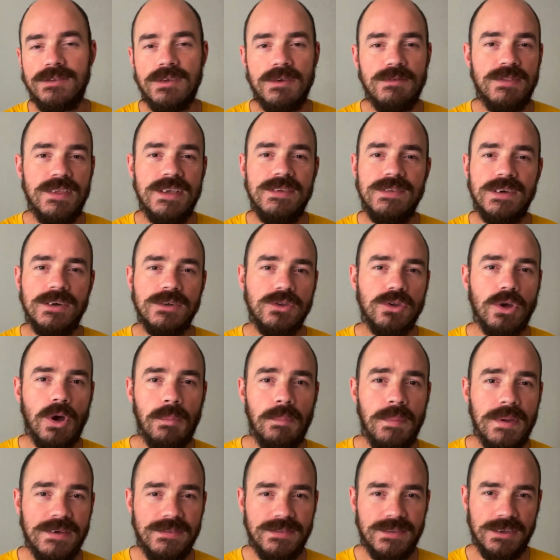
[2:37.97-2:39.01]
So if these are
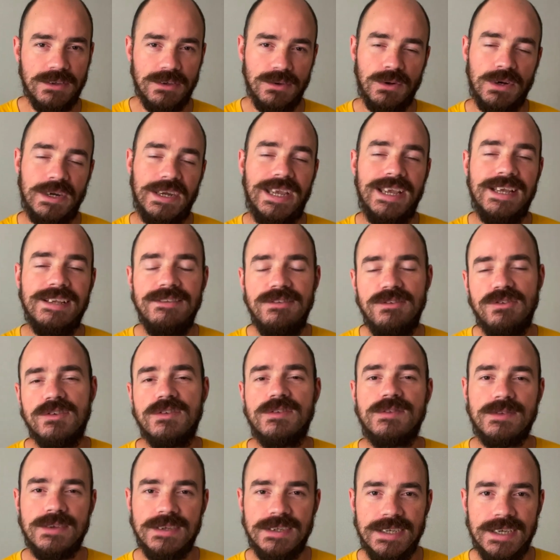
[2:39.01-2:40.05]
topics that you're
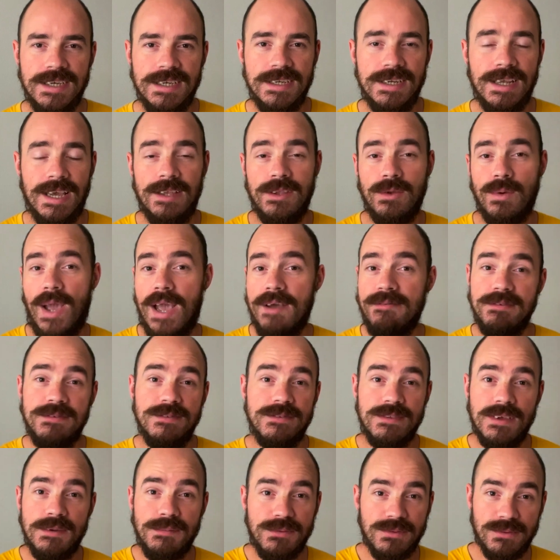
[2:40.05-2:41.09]
interested in and you haven't
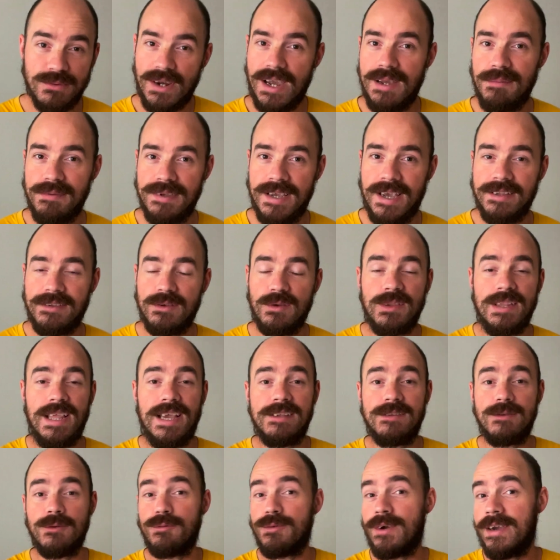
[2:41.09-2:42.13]
subscribed yet, you'd
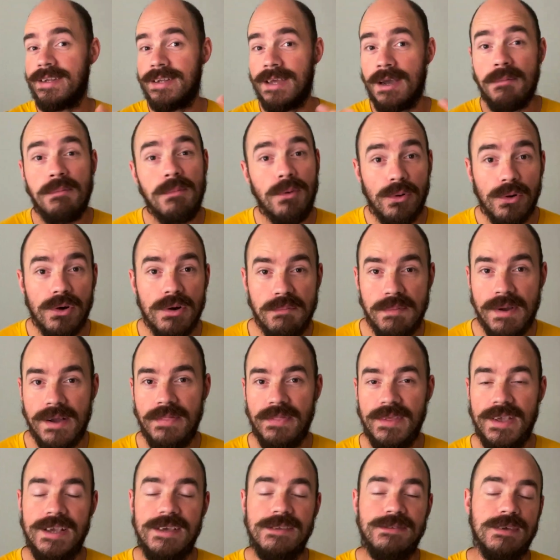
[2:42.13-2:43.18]
like to find out more
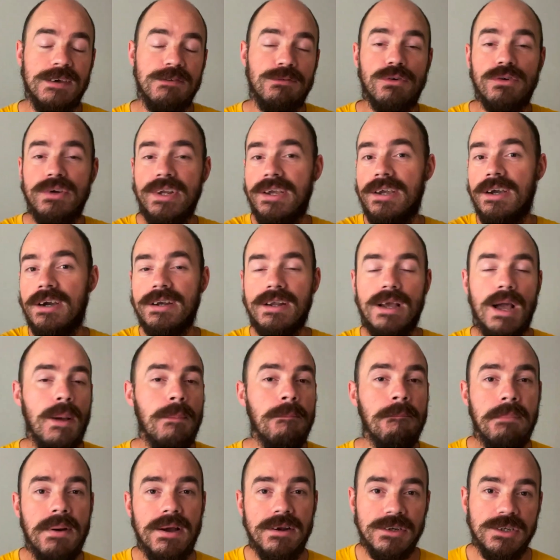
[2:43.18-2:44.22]
about these, I've already got a
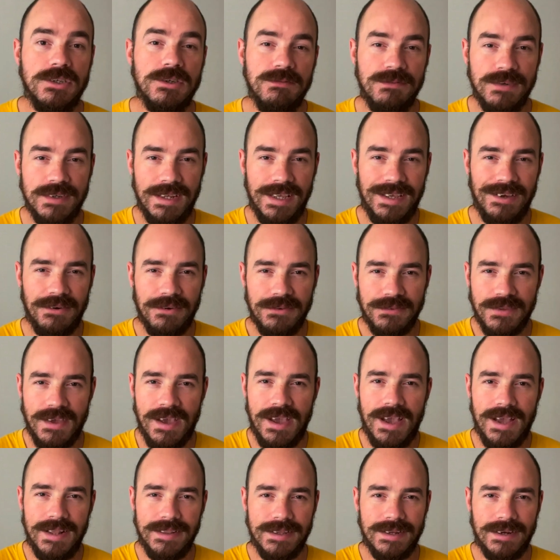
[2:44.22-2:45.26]
bunch of videos
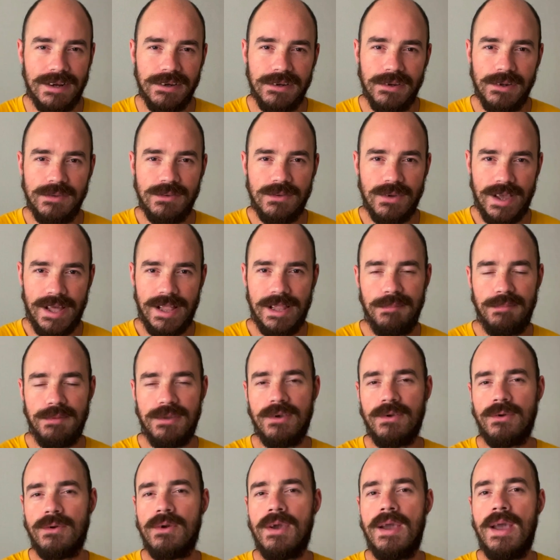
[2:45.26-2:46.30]
that are going to help
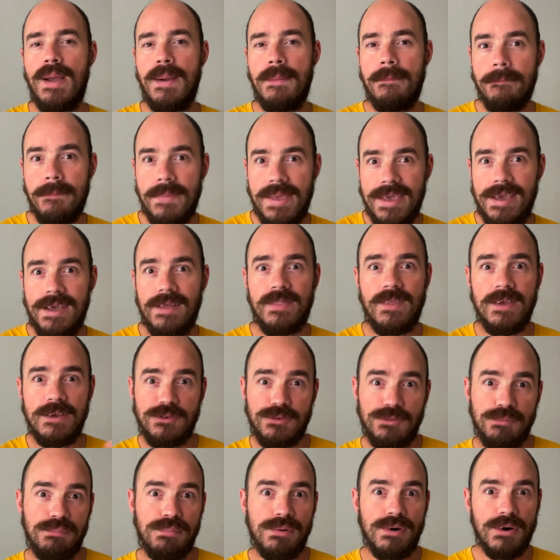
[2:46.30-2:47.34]
you make
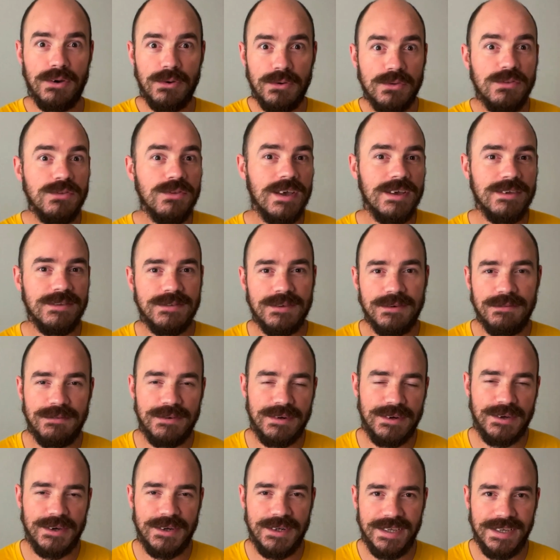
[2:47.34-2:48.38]
this process of
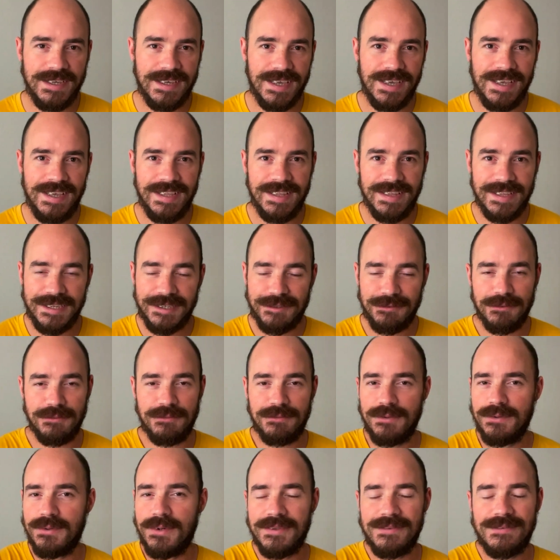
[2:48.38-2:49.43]
learning English for
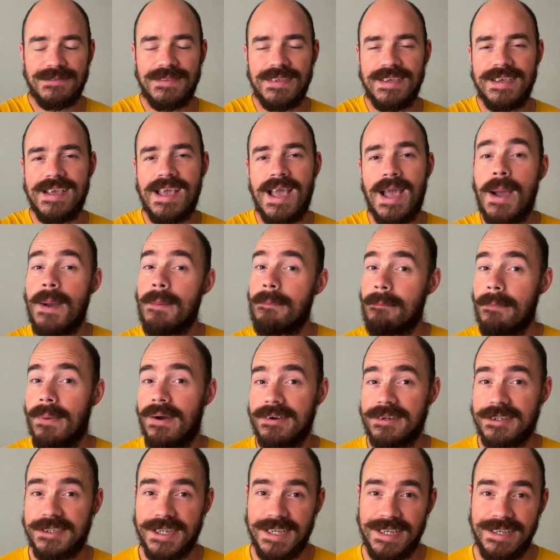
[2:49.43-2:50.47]
fluency
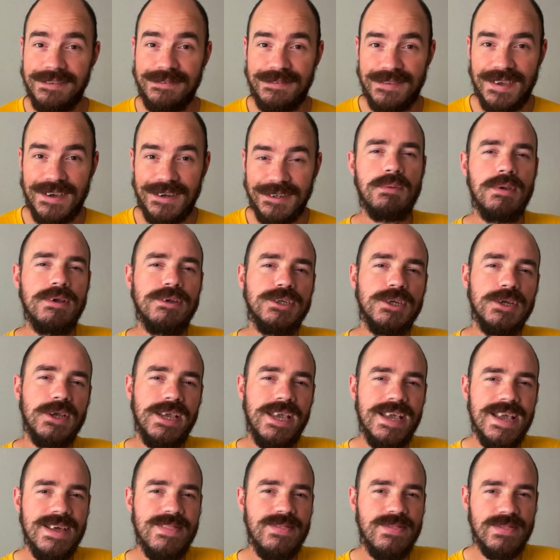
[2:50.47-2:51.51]
much easier. So make sure you
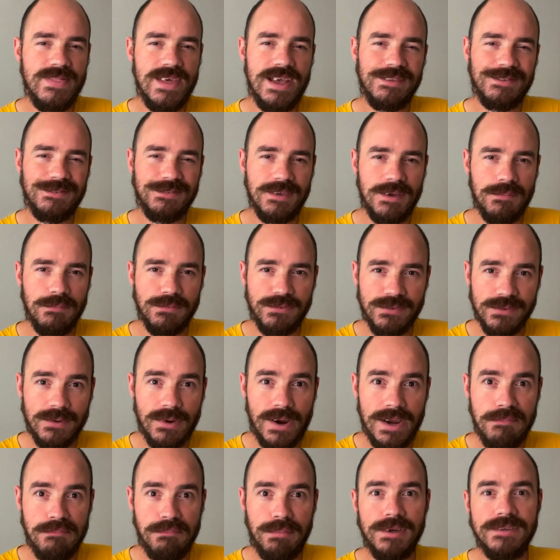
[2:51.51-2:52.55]
hit that
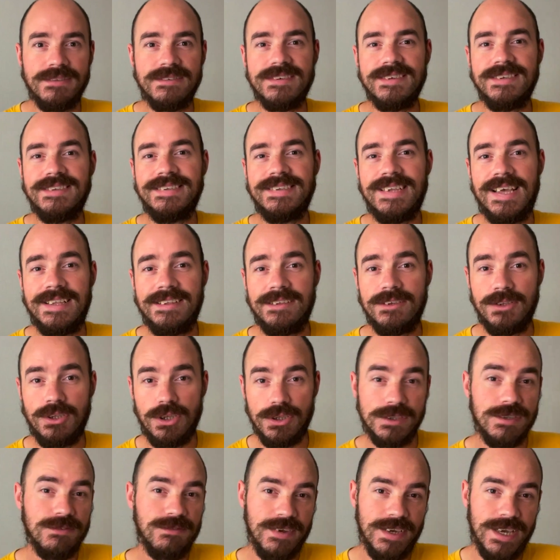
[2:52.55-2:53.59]
subscribe button and the
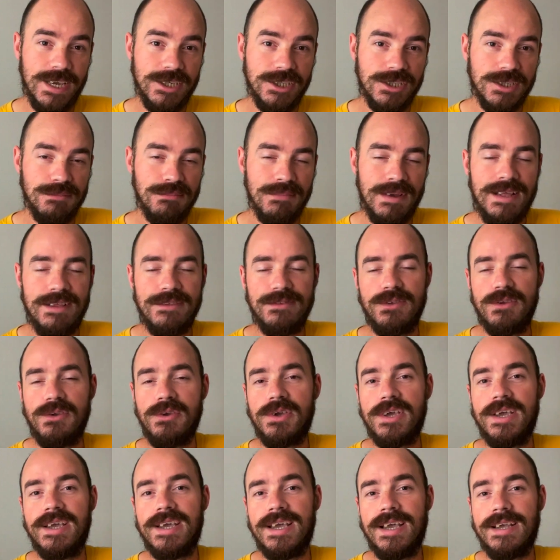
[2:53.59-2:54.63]
notification bell so you
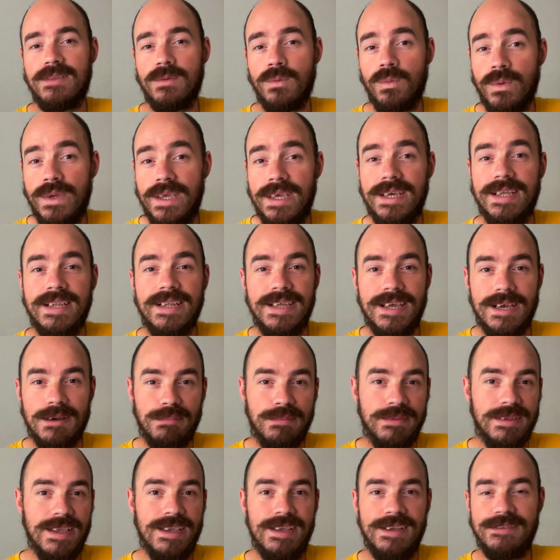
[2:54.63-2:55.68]
can get weekly
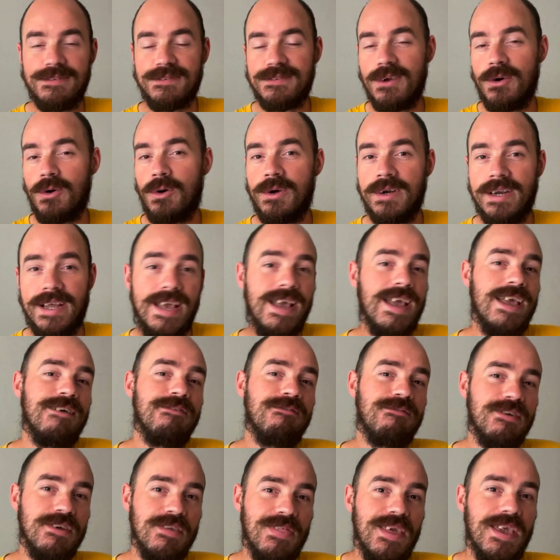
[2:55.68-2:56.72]
updates on
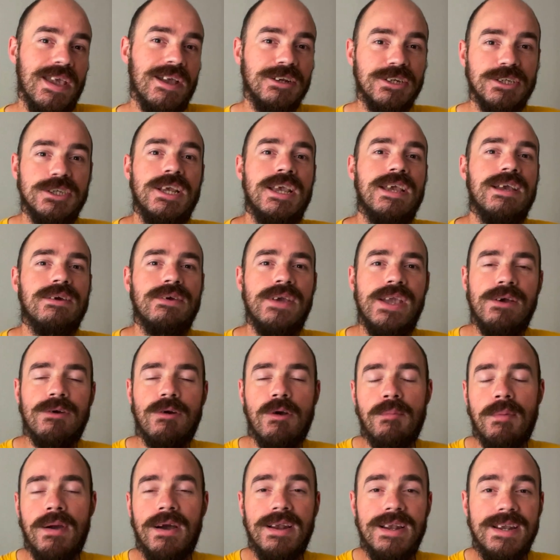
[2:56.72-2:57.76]
everything I share here
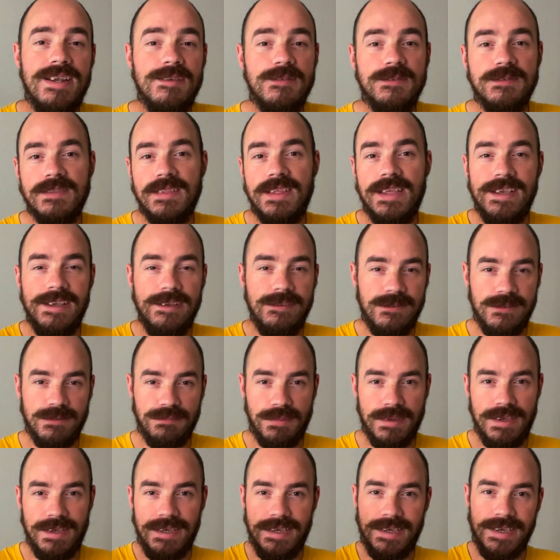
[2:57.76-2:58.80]
about listening,
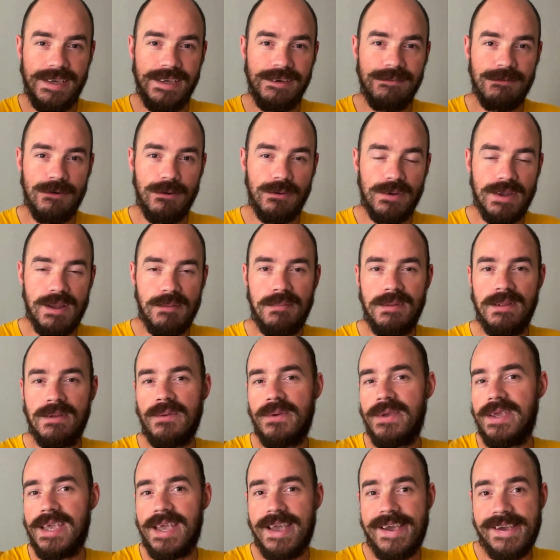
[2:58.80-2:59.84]
speaking,
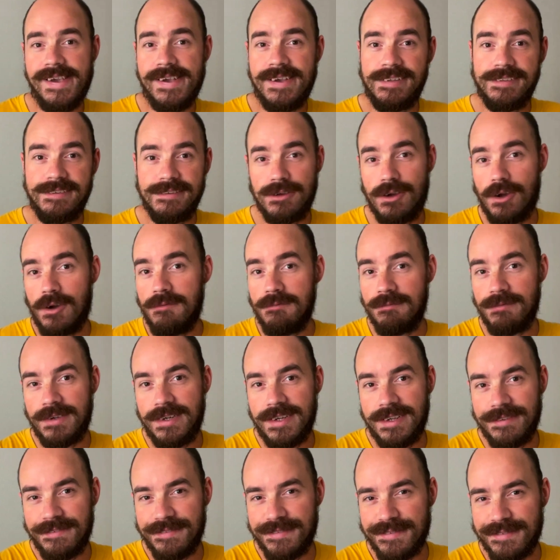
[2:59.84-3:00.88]
vocabulary and
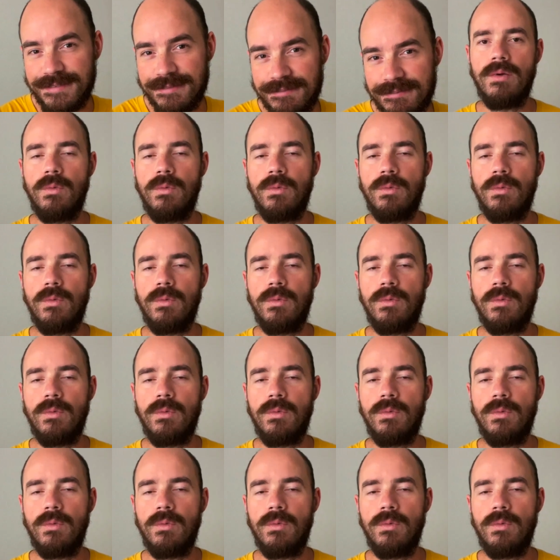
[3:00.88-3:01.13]
confidence.